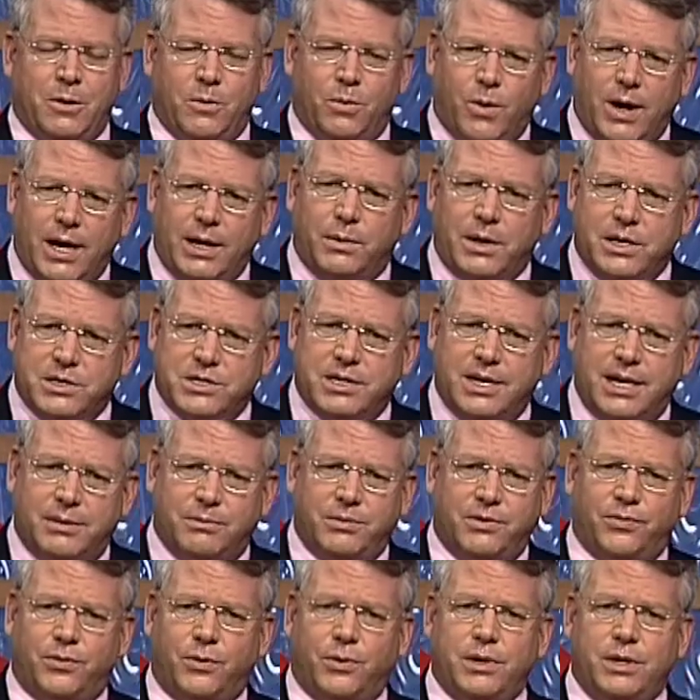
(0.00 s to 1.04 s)
Why do I stand
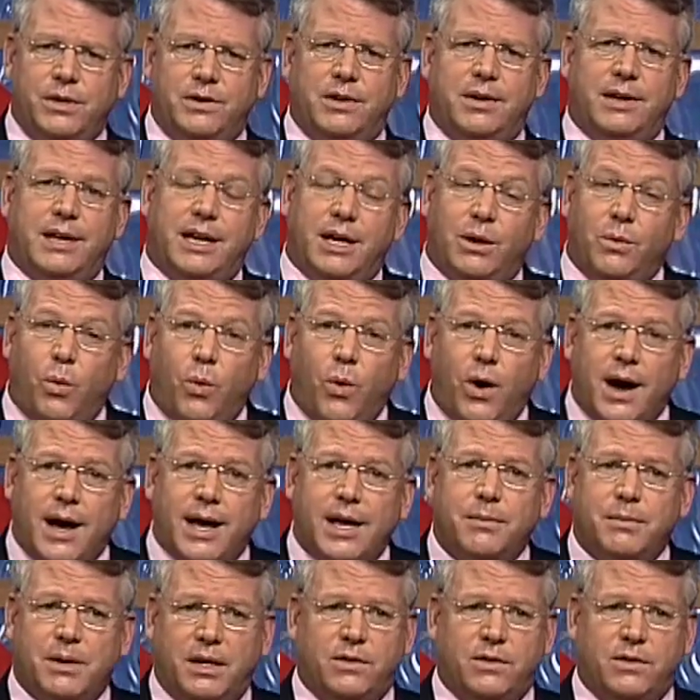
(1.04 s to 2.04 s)
before you today, and why am